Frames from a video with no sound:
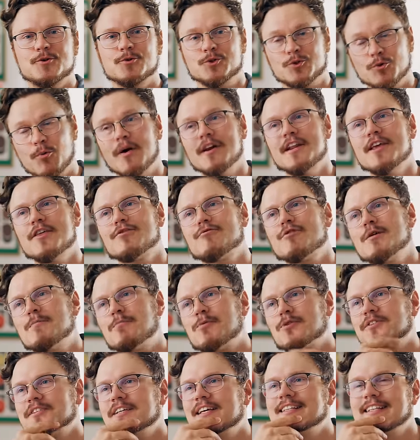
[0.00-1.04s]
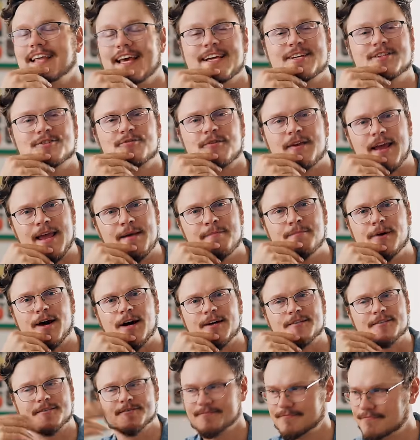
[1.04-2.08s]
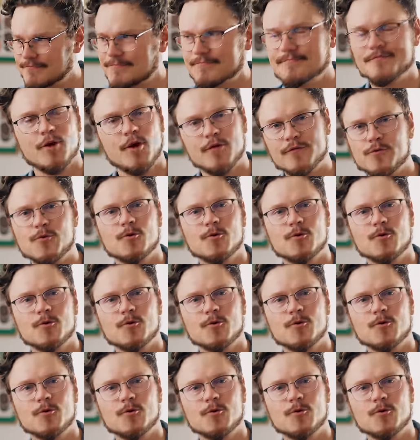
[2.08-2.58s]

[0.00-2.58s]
you 23% extra aimbot. Of